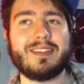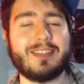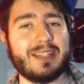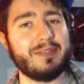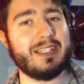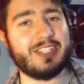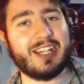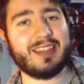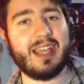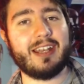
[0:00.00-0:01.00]
so definitely
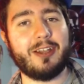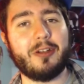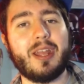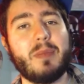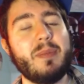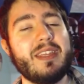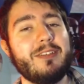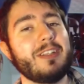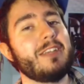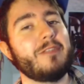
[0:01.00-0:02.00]
check that out, and maybe
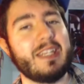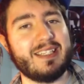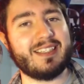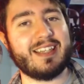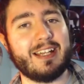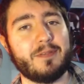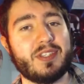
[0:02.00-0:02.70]
he'll give his side of the